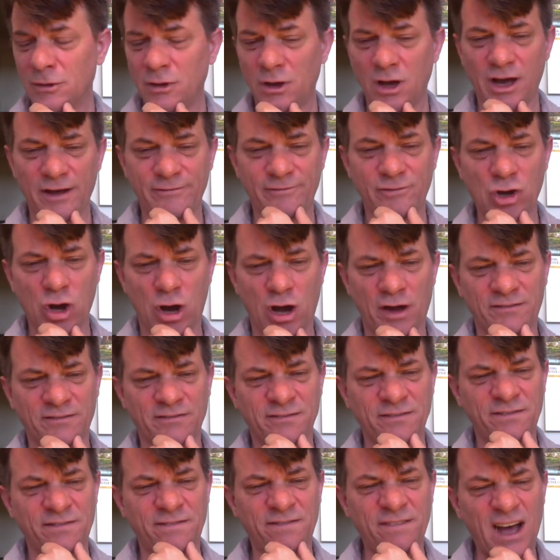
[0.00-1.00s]
I've got
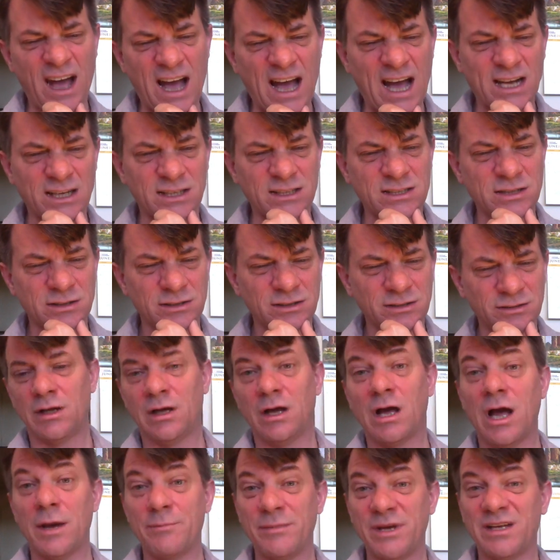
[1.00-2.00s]
fat.
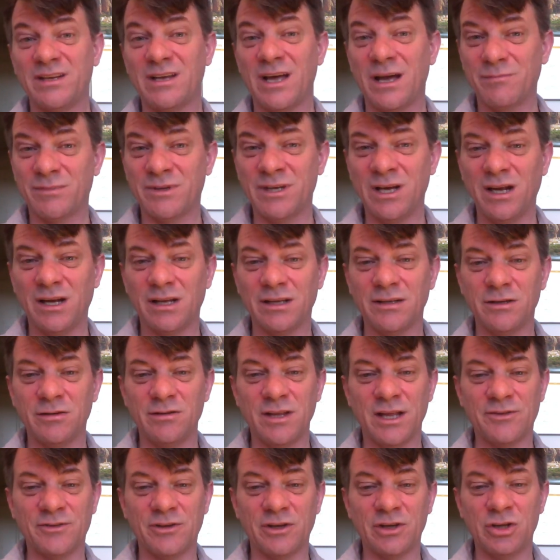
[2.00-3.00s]
I mean, I'm telling you,
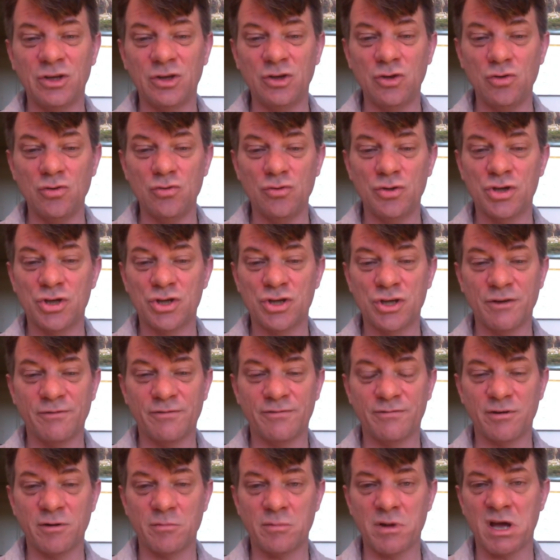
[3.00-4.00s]
that's a huge
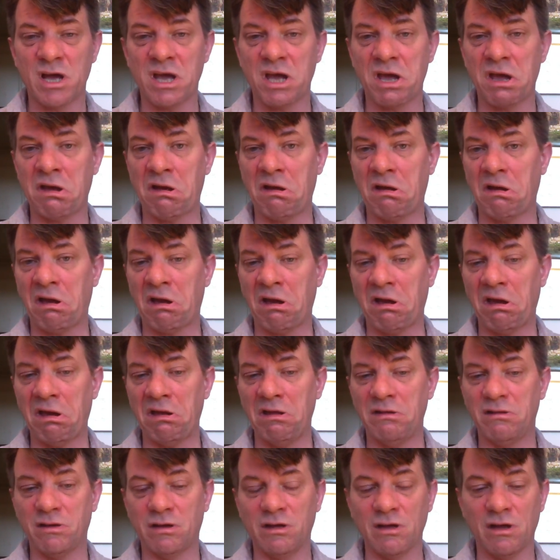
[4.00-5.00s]
shift from "I
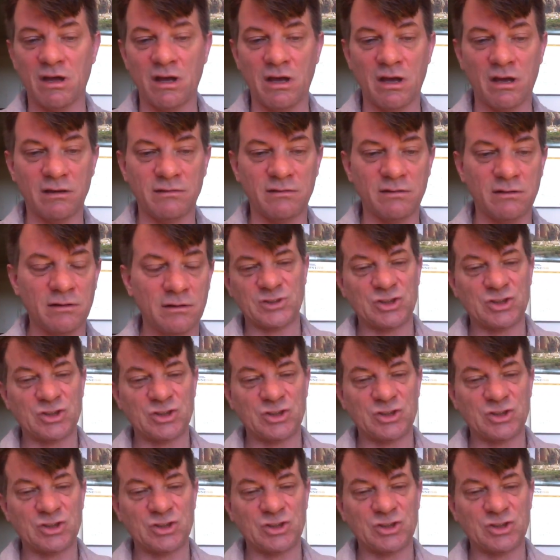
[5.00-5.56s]
hate gays."